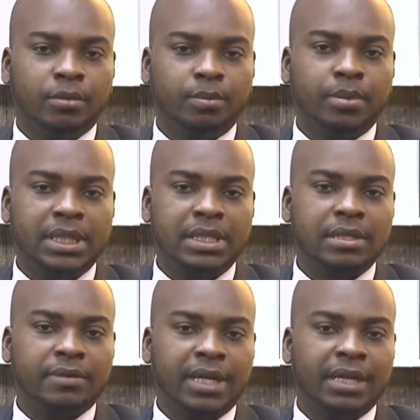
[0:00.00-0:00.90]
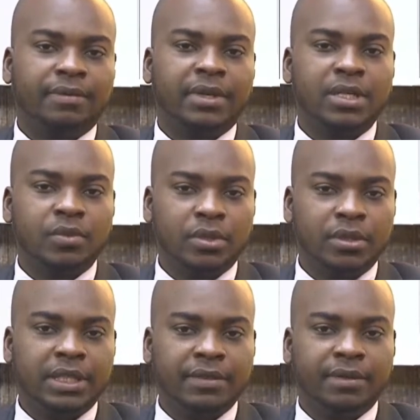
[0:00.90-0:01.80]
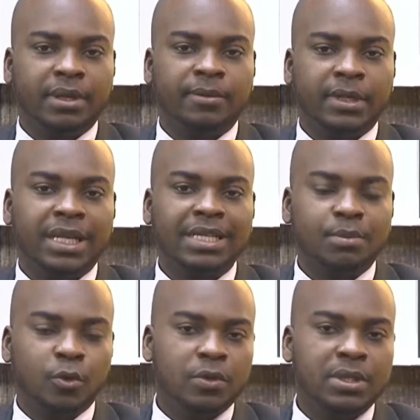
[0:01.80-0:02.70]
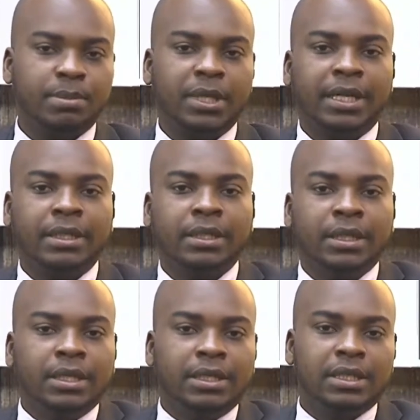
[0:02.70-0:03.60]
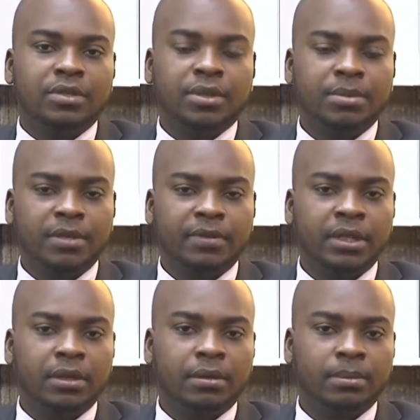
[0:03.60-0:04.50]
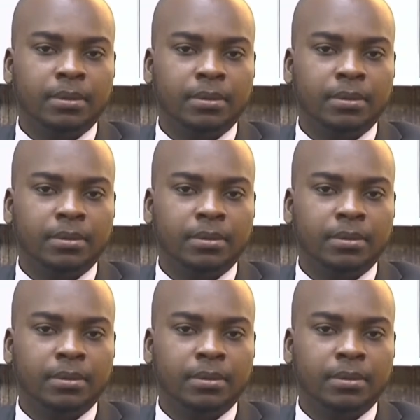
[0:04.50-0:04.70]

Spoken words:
pieces of advice would you give them regards multiplying their streams of income?